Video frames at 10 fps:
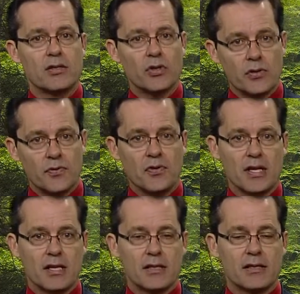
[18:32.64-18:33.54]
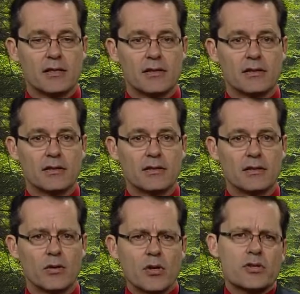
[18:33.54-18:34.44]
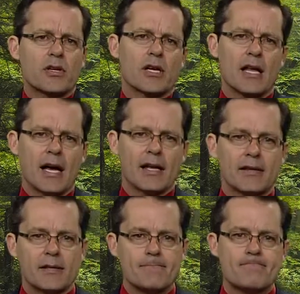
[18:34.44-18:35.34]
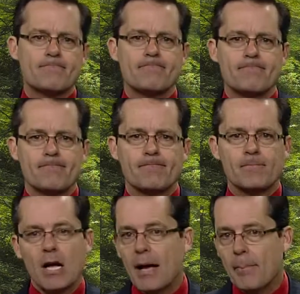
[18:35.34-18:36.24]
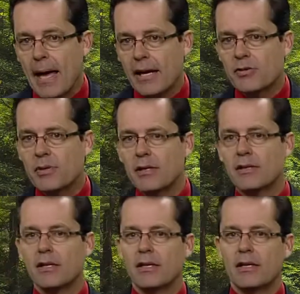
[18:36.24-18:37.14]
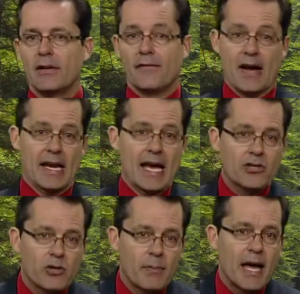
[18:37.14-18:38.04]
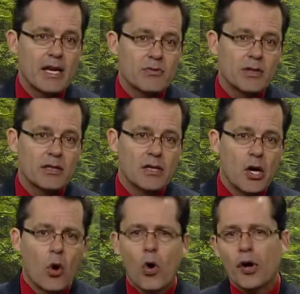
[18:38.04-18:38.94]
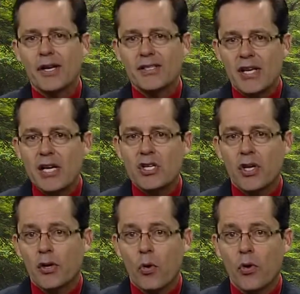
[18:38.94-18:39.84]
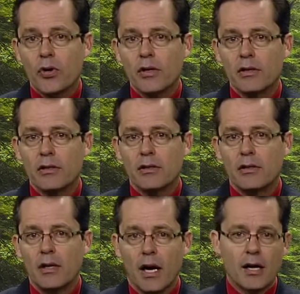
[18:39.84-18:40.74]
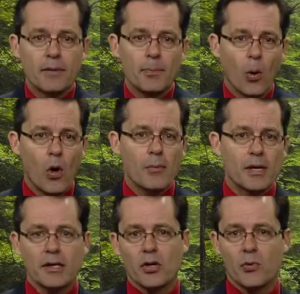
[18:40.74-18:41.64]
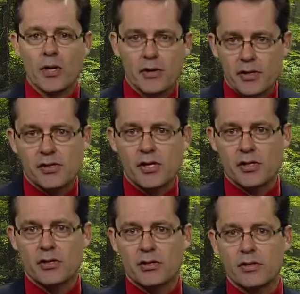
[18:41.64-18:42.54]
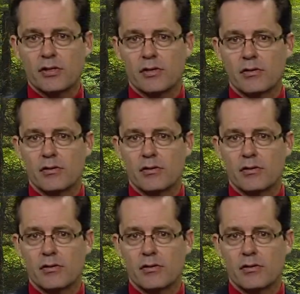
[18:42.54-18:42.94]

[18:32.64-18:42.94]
to defeat it. What's your Goliath? Time management, financial management, organization and order, unemployment and career decisions,